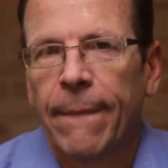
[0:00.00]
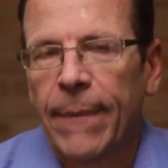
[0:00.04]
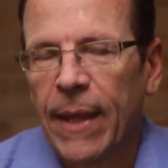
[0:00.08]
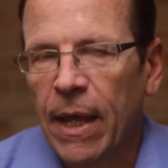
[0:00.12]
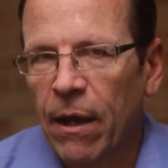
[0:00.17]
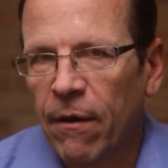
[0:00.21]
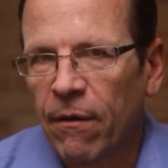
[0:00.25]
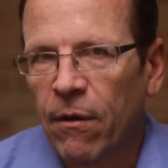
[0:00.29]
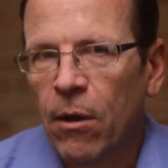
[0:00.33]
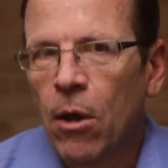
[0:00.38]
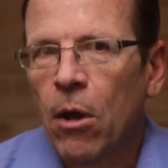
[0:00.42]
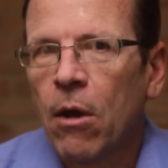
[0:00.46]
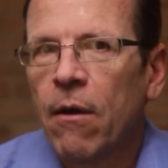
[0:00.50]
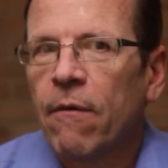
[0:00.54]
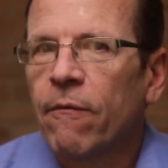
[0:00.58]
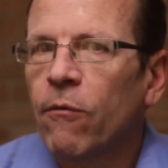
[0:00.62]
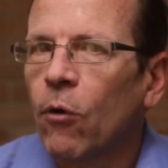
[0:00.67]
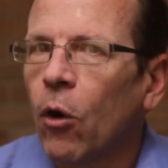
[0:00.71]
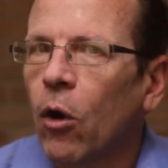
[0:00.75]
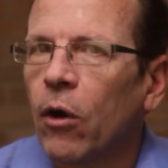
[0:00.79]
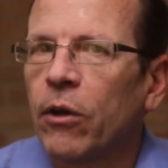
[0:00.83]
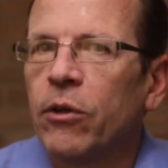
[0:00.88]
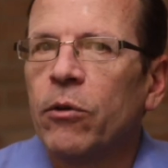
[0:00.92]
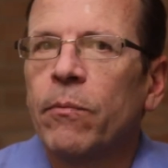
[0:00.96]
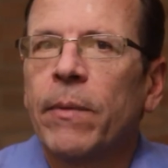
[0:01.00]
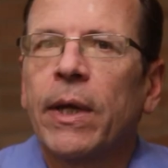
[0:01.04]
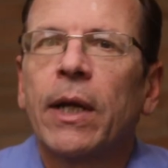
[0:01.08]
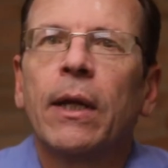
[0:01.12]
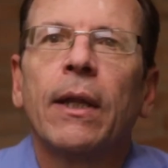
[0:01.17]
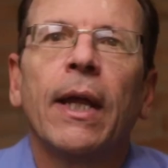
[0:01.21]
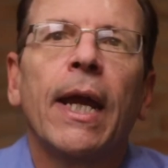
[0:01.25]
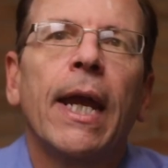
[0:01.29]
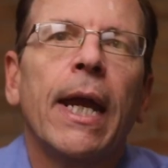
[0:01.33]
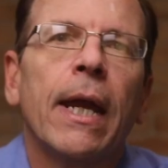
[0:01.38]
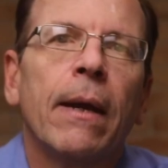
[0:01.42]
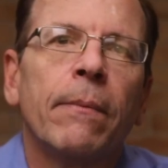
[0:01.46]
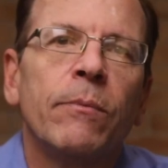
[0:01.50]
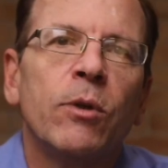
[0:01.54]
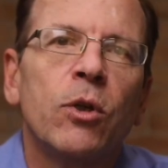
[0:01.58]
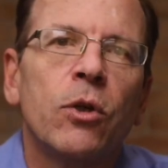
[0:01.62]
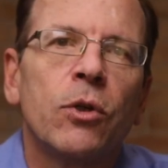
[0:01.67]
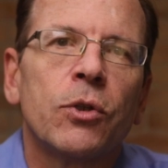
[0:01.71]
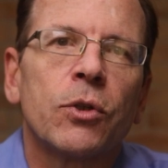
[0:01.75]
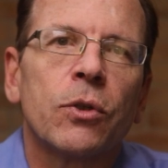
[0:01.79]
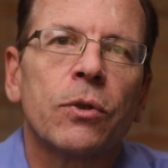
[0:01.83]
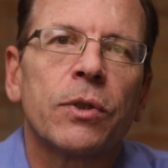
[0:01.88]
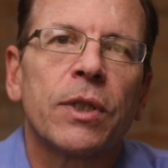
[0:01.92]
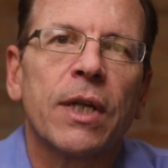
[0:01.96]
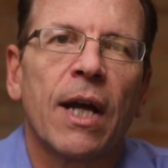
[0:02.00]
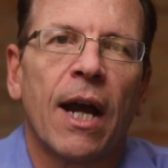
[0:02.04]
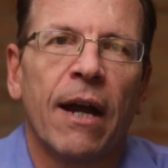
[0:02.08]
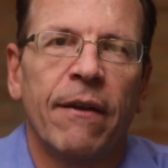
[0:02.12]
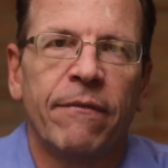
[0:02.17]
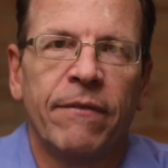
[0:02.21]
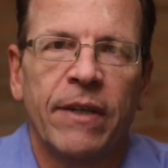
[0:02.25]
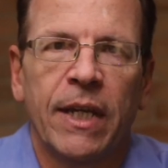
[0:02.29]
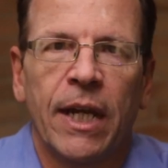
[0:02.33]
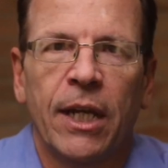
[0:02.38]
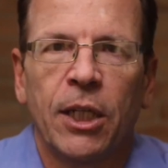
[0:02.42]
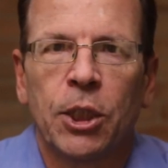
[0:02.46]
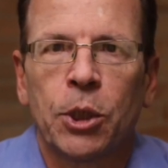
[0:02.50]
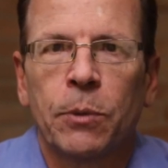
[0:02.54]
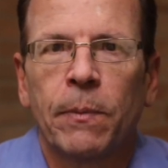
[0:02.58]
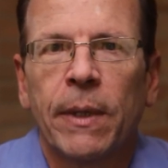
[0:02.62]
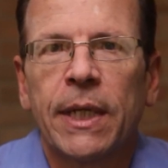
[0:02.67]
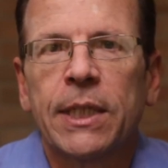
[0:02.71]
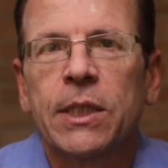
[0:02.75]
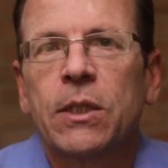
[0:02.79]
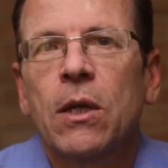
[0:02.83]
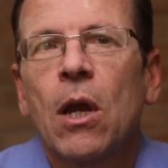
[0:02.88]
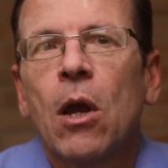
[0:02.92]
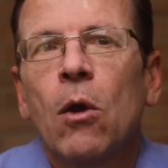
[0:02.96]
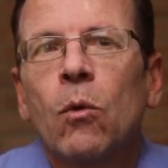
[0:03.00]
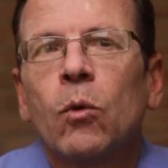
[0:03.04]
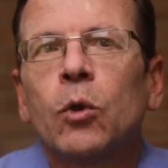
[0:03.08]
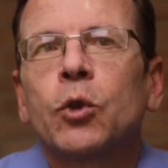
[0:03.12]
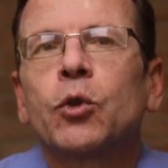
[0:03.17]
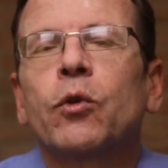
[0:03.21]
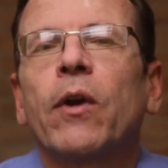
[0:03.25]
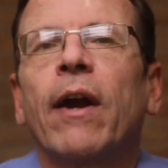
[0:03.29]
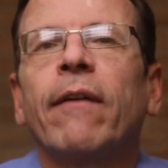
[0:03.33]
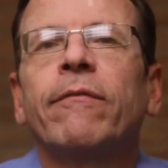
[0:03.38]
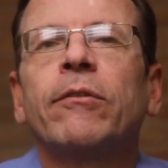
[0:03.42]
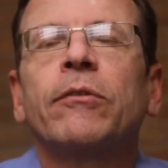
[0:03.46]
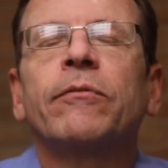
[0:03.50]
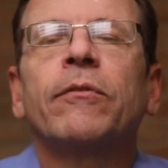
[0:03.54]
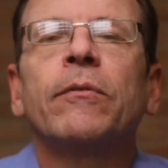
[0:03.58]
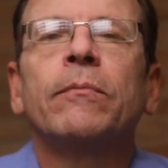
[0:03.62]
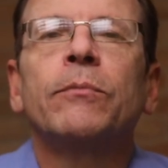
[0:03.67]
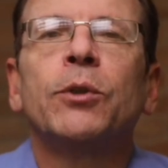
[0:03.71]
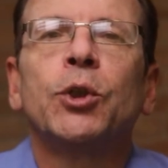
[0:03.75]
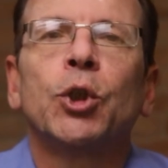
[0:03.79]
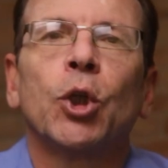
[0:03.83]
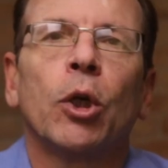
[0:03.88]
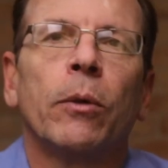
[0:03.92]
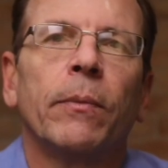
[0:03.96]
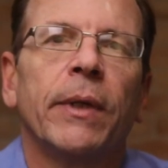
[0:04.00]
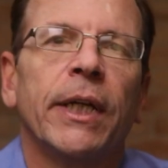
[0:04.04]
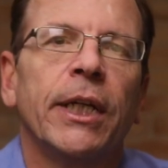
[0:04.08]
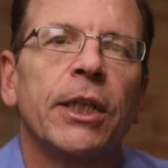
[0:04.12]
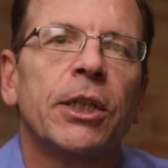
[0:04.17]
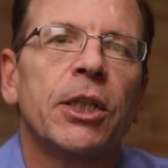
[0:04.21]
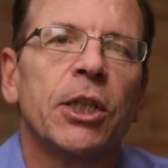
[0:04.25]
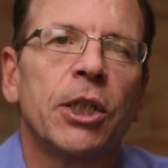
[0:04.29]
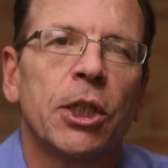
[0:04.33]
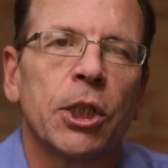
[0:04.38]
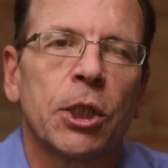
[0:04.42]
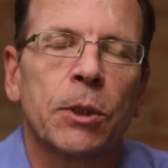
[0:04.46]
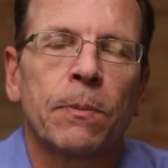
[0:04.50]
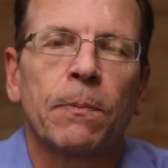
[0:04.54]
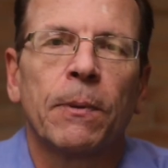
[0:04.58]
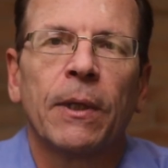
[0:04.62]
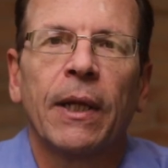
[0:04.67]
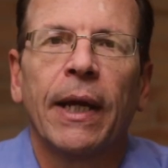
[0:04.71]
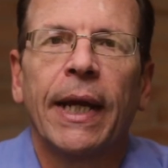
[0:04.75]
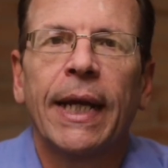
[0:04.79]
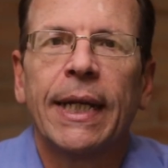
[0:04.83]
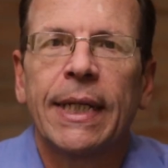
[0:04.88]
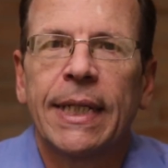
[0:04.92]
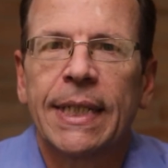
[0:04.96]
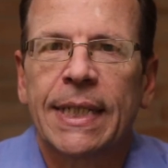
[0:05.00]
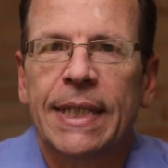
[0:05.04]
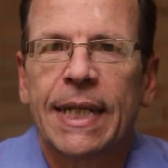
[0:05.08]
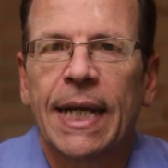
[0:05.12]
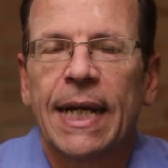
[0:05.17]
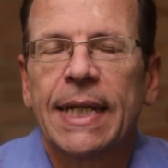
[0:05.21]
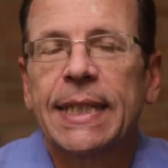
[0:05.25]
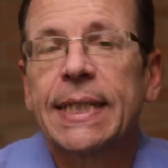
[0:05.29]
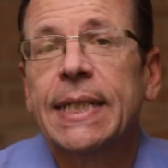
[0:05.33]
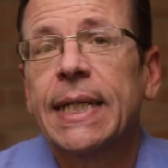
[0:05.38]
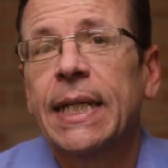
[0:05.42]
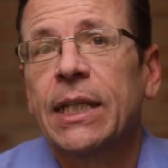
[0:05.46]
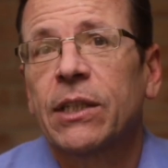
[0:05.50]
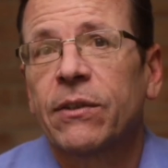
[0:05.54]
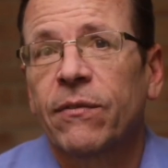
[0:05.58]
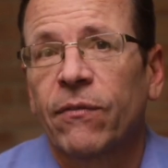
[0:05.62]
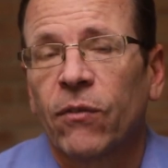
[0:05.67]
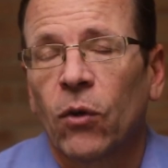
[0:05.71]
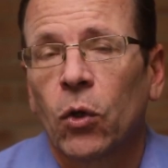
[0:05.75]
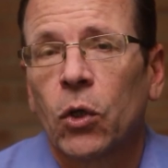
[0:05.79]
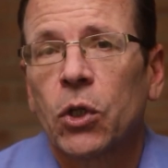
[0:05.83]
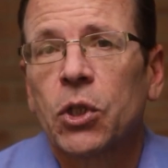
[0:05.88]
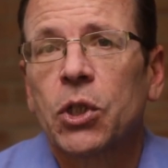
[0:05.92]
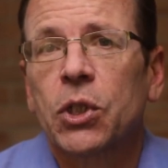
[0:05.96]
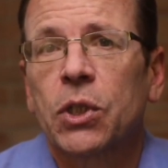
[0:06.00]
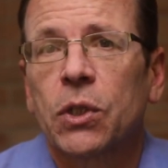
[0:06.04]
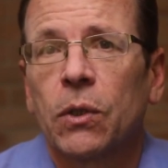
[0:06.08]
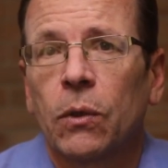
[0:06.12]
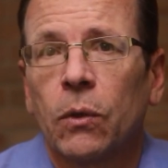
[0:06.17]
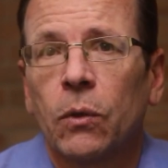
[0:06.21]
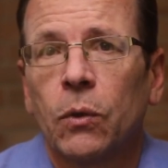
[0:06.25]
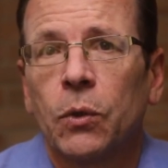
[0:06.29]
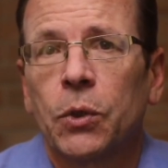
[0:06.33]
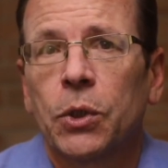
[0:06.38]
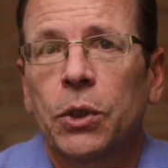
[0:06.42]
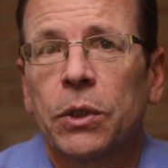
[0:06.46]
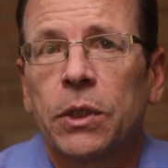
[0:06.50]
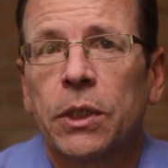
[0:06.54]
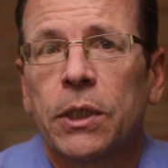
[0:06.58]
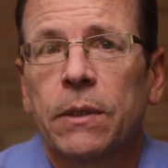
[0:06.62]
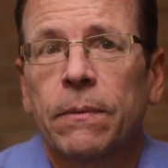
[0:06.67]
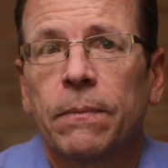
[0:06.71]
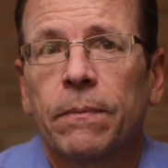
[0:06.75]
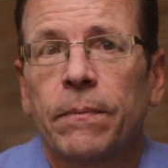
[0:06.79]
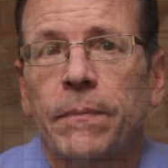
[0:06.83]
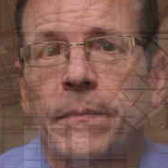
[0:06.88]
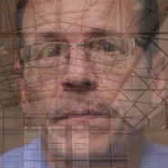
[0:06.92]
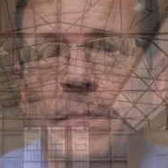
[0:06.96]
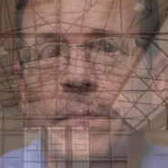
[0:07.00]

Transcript: Now, for all you metal AM users, IVA Schmetz will travel from Germany to display and discuss its furnace solutions.